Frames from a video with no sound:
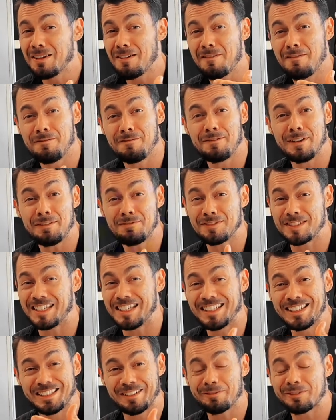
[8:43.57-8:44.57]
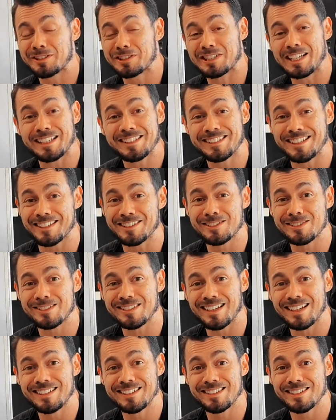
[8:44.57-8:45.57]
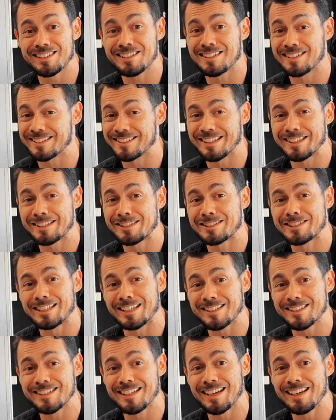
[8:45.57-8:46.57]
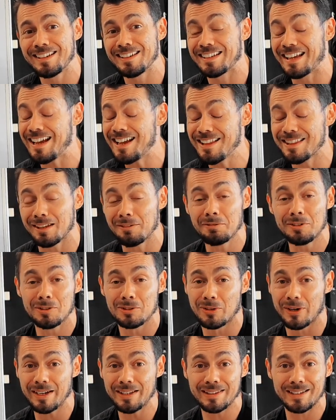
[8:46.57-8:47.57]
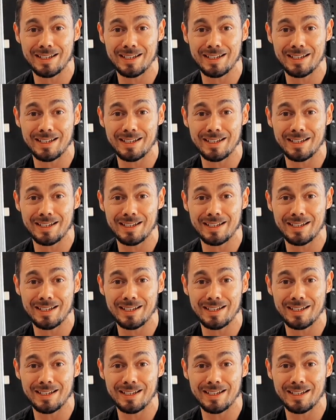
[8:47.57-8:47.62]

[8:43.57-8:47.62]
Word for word: 15 different chest exercises because it's chest day, yeah, they feel great.